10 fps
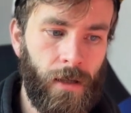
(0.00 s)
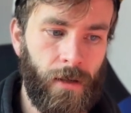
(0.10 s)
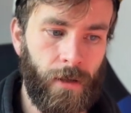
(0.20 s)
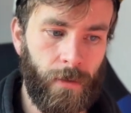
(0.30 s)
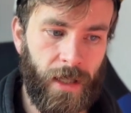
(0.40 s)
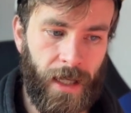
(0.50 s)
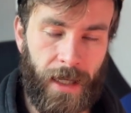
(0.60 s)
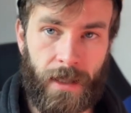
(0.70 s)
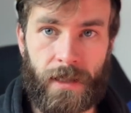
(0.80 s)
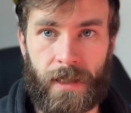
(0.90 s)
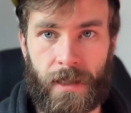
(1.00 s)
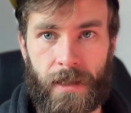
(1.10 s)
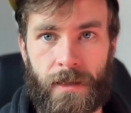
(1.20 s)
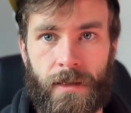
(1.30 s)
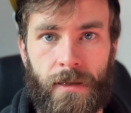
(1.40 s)
The reality
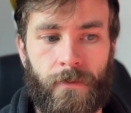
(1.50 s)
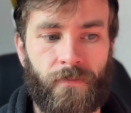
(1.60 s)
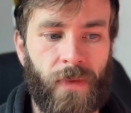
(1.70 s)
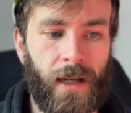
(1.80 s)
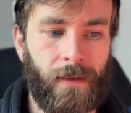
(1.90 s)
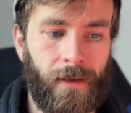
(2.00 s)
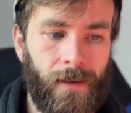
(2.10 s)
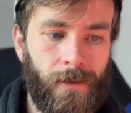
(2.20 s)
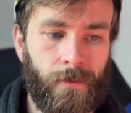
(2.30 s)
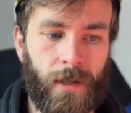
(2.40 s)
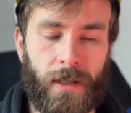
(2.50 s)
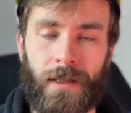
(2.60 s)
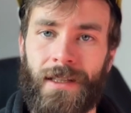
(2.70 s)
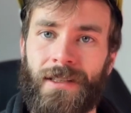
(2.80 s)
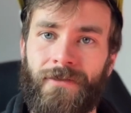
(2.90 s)
is, a long run
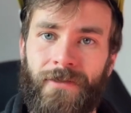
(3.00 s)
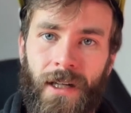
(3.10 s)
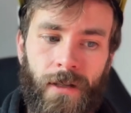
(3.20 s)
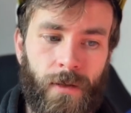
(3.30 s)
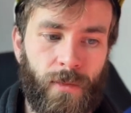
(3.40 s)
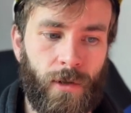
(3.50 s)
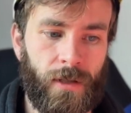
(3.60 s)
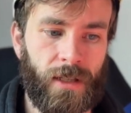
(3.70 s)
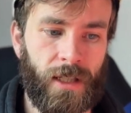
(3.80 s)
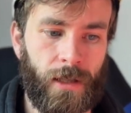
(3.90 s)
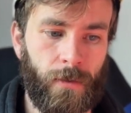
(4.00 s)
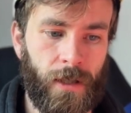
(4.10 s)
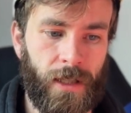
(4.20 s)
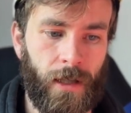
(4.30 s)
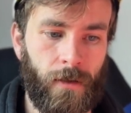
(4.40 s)
is a very important key
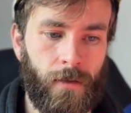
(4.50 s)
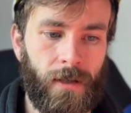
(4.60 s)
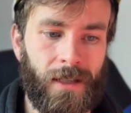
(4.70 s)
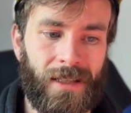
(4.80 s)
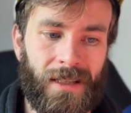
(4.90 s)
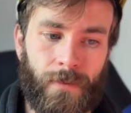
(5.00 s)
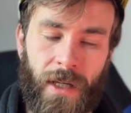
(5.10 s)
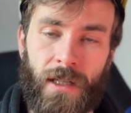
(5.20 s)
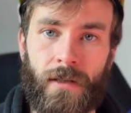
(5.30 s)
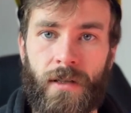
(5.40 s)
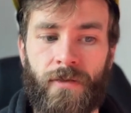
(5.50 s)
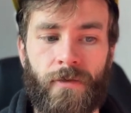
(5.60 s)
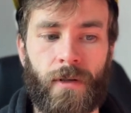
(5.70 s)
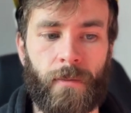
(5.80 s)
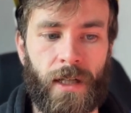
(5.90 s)
workout, especially for
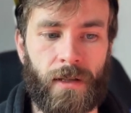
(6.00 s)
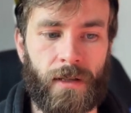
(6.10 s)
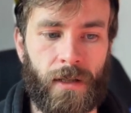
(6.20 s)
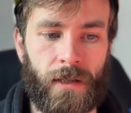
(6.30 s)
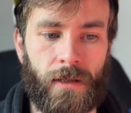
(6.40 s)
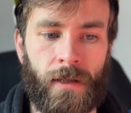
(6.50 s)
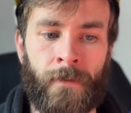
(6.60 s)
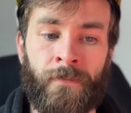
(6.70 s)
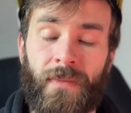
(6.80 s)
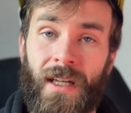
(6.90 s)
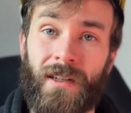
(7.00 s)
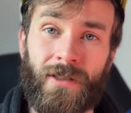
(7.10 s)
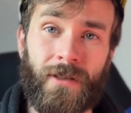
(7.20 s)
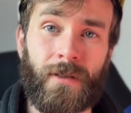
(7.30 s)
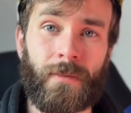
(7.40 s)
the marathon, and it
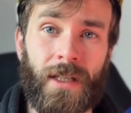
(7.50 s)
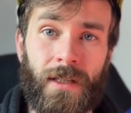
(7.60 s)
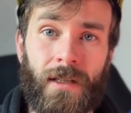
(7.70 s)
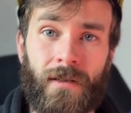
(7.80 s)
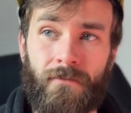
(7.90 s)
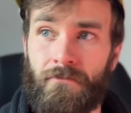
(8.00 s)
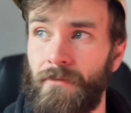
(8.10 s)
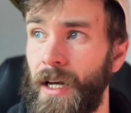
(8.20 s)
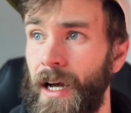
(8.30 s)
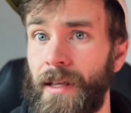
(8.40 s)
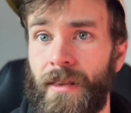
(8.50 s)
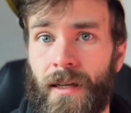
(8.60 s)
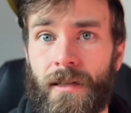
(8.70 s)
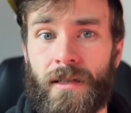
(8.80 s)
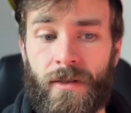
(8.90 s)
should be, I
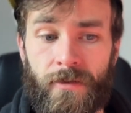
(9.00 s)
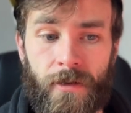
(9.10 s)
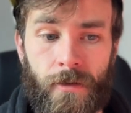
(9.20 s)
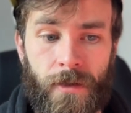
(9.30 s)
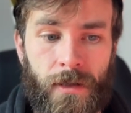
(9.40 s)
think, difficult.